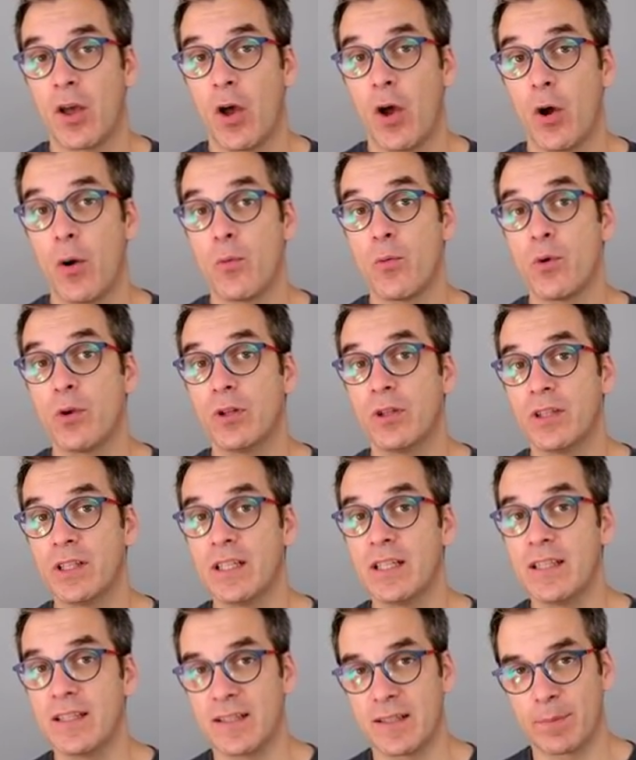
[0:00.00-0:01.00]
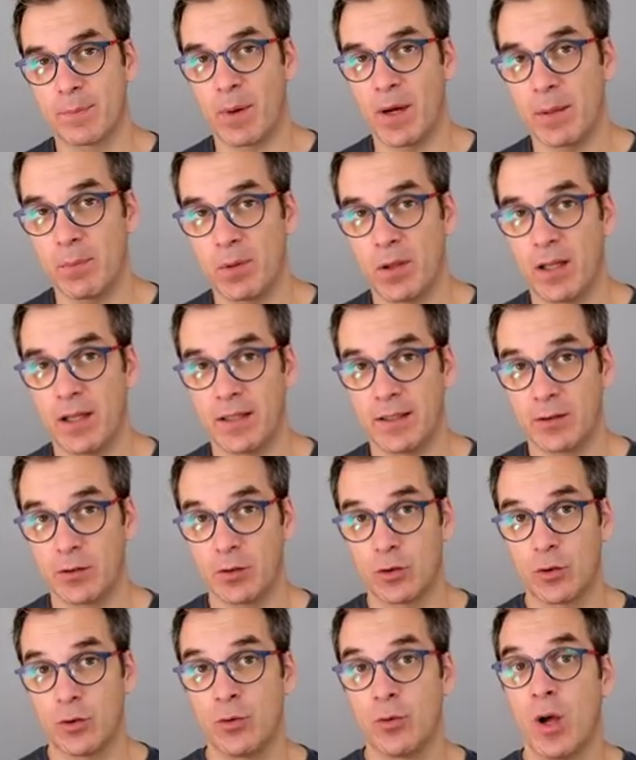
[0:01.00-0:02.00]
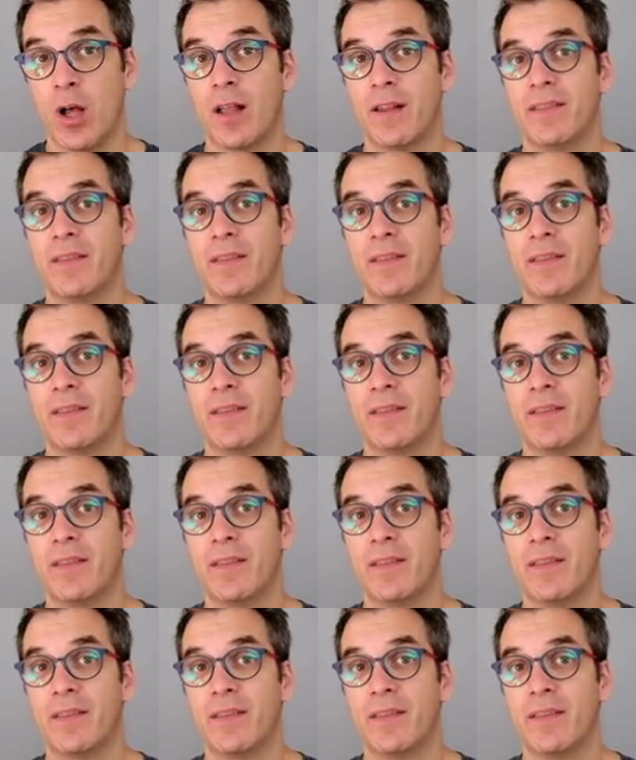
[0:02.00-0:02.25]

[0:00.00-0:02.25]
a release pipeline to